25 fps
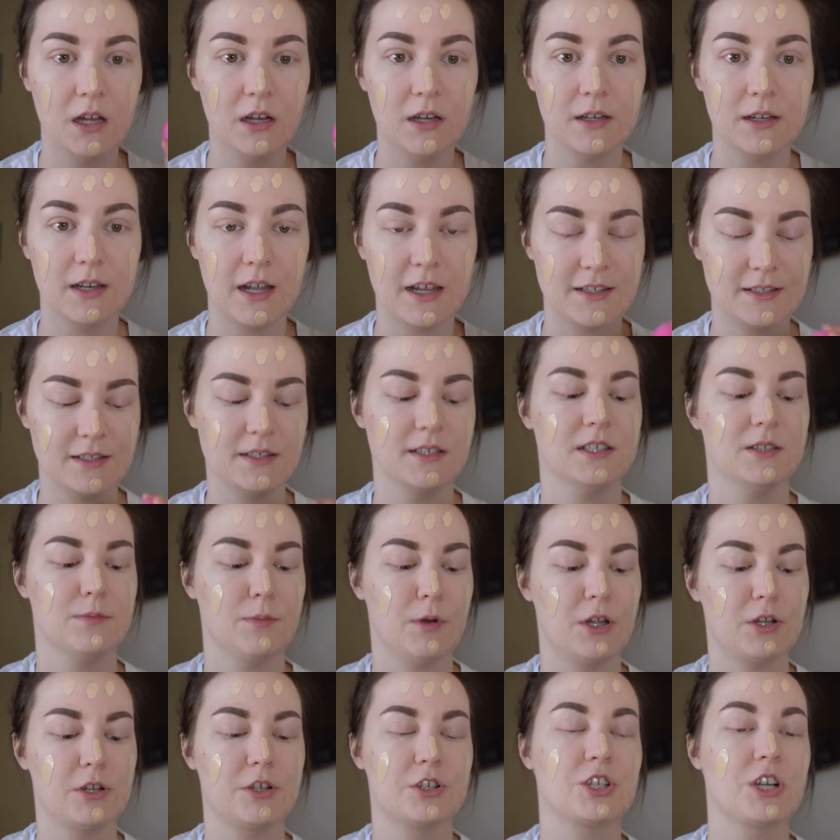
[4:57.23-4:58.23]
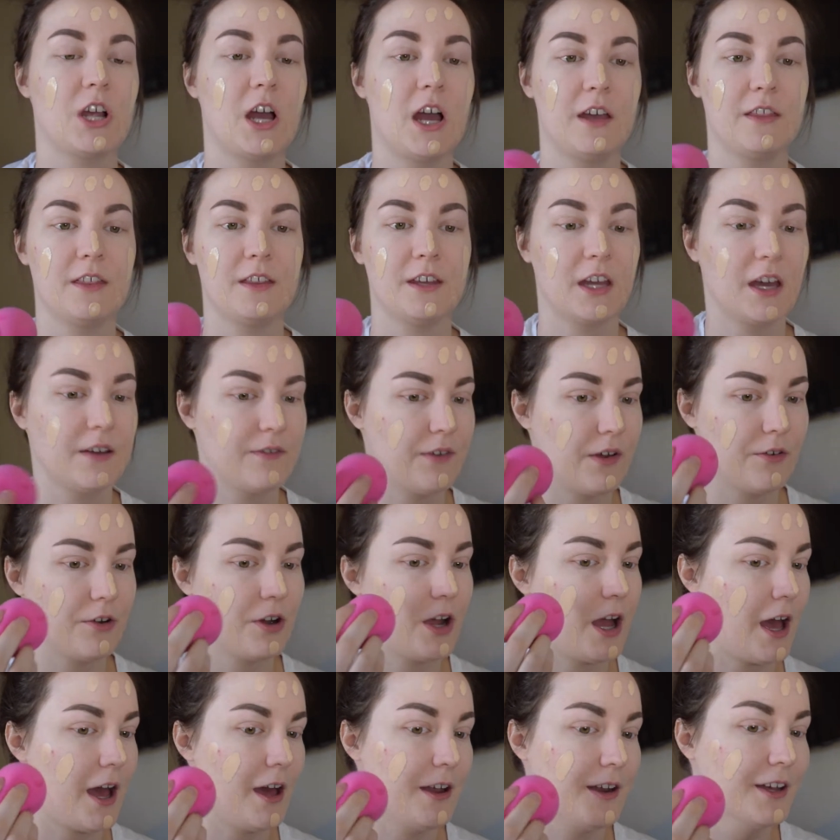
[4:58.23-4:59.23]
nicest sponge I think I've ever
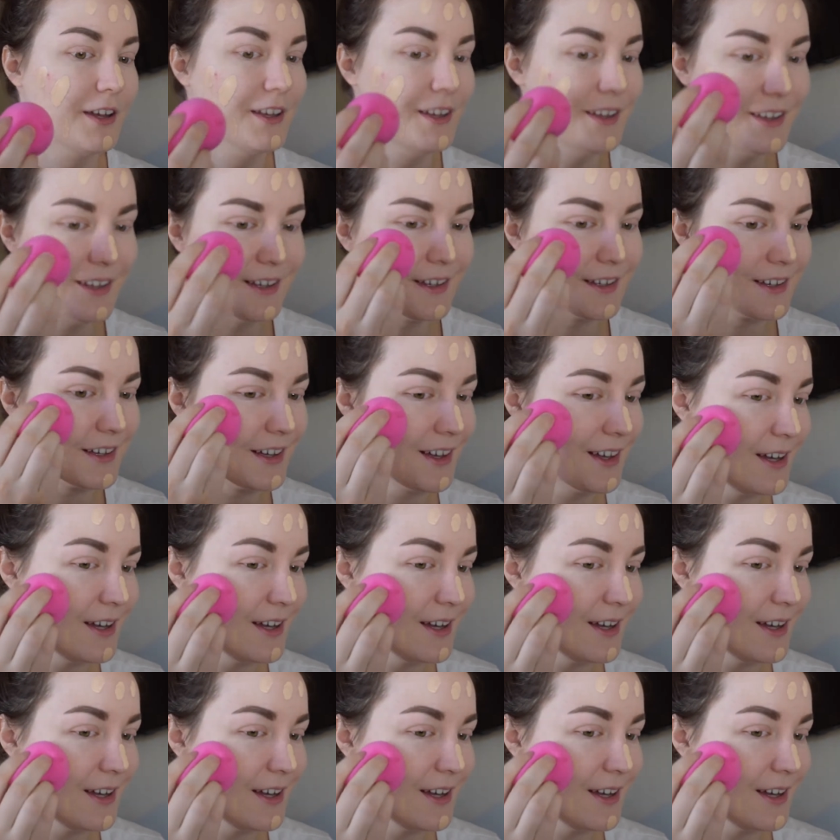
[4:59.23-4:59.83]
had.